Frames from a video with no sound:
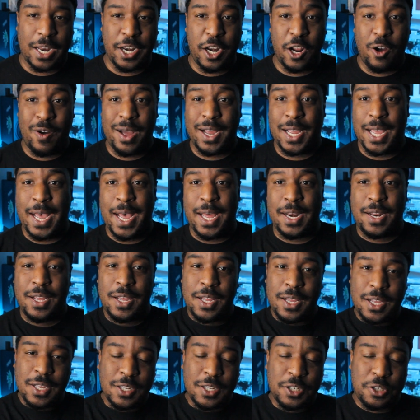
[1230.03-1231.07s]
I know I got
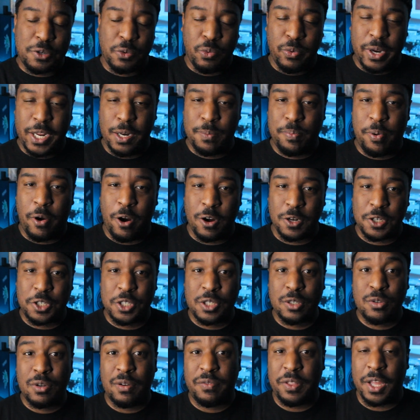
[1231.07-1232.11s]
to read part
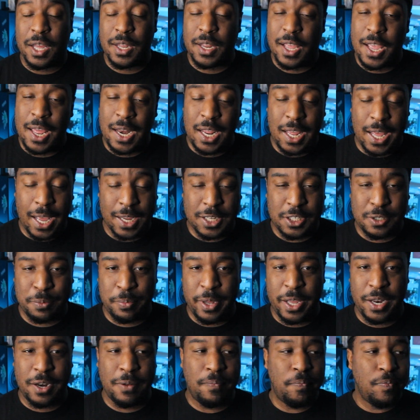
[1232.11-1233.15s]
two of The Uncanny
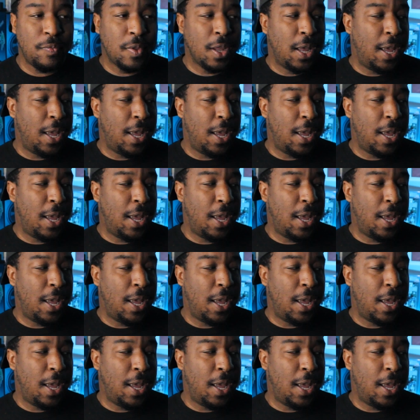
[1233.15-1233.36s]
X-Men,